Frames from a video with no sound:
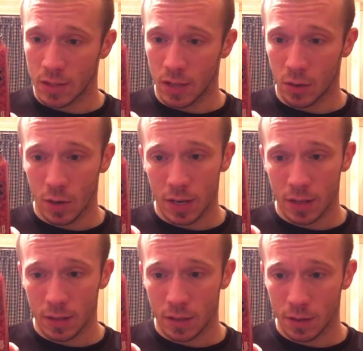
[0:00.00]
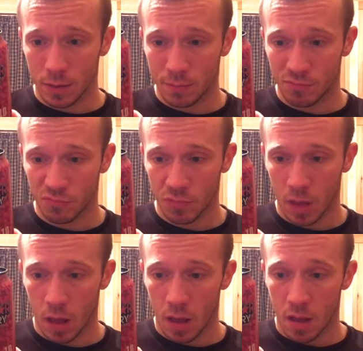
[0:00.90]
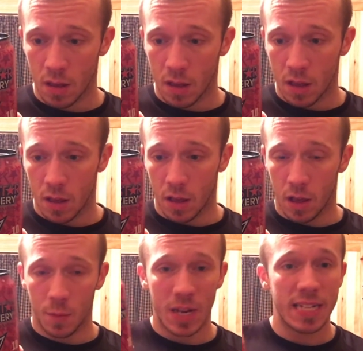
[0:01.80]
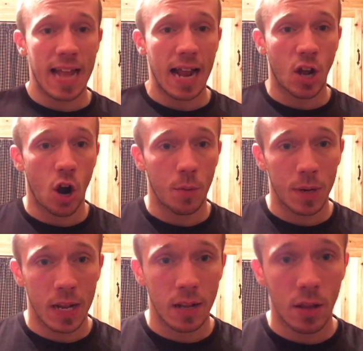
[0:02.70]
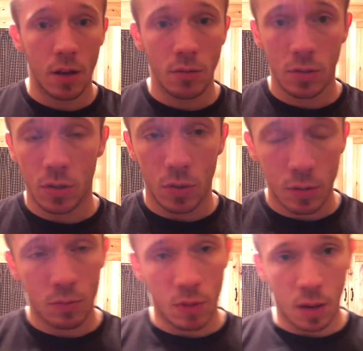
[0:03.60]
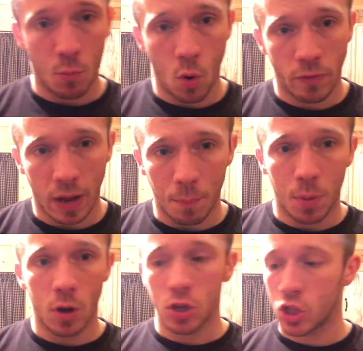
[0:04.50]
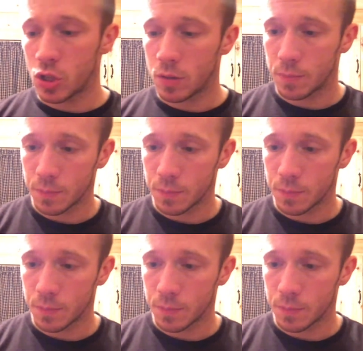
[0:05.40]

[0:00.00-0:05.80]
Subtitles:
at the ingredients here. It is non-carbonated though, so it's like more of like a punch.